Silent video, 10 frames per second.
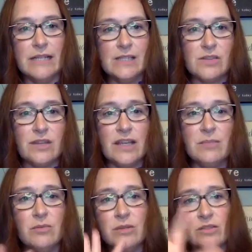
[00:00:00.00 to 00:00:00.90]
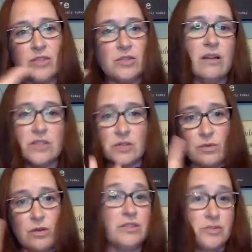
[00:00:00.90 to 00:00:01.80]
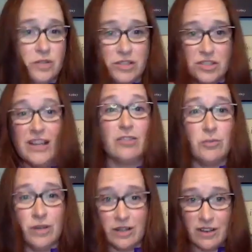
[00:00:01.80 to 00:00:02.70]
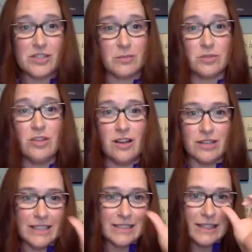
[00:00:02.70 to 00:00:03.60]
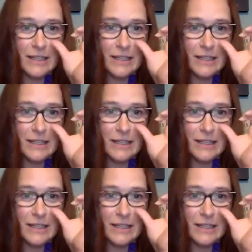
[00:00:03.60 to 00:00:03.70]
So think about when they're doing all this road construction everywhere all summer long, right?